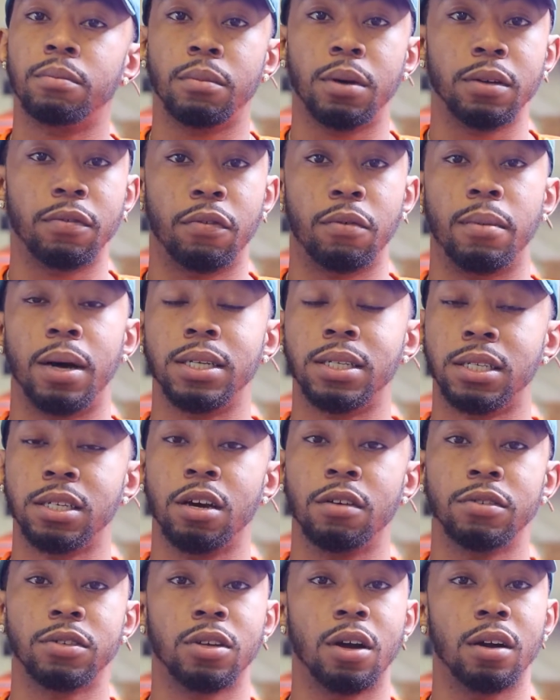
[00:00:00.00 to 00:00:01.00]
but for
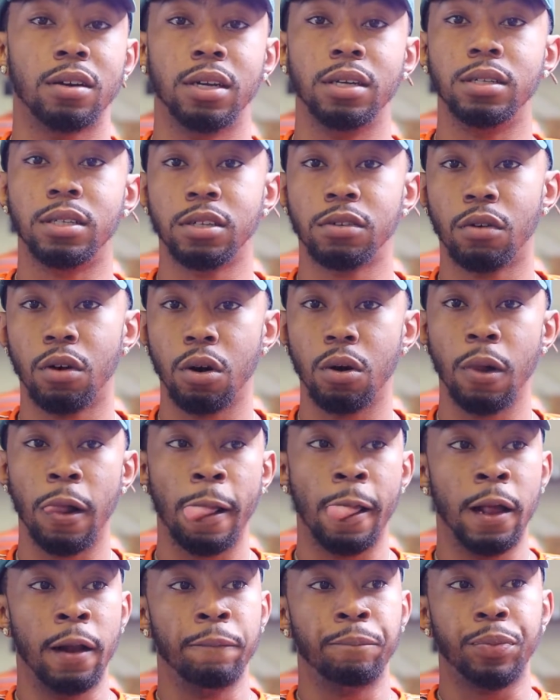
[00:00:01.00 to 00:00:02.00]
myself, starting at 0
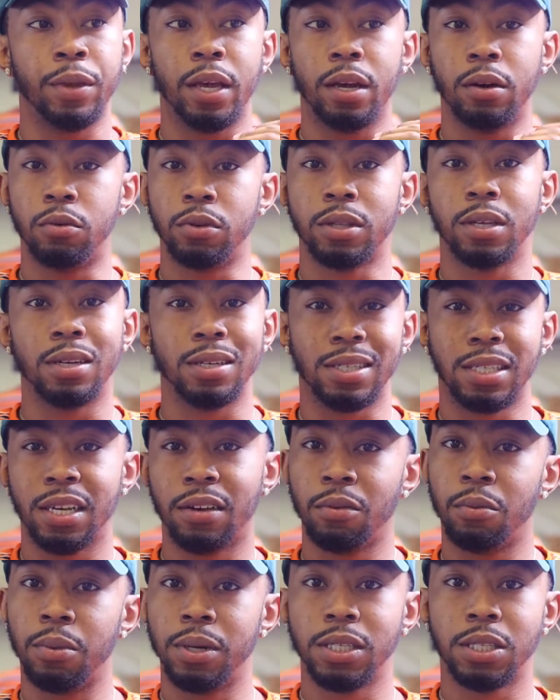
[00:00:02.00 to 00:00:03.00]
and within a
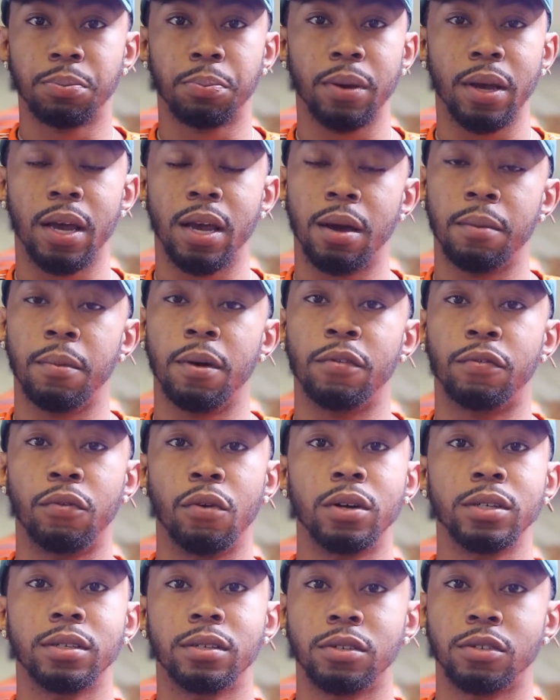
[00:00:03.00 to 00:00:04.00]
7-month span, I'm at
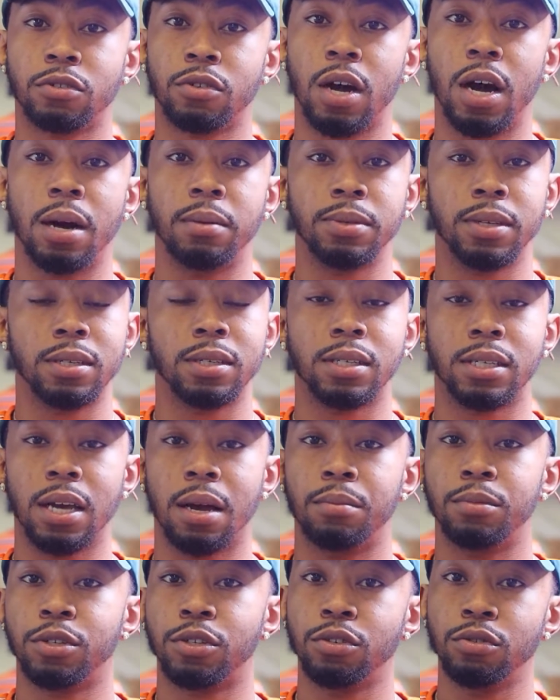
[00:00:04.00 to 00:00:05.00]
400 subscribers at the
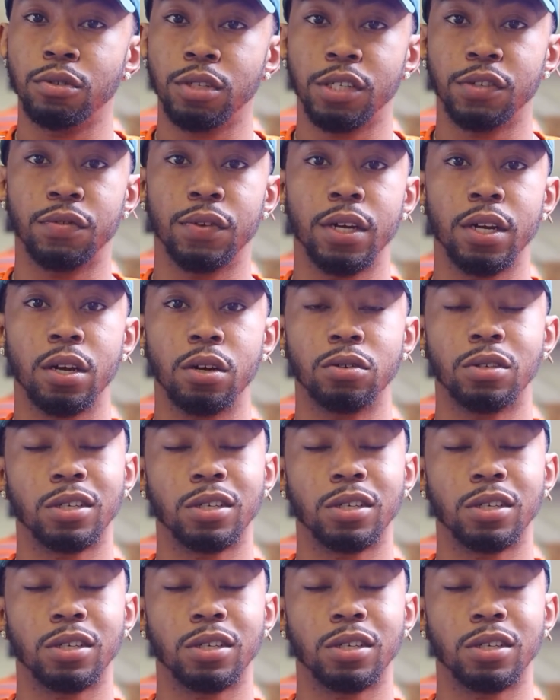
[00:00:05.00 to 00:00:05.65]
time of shooting this video.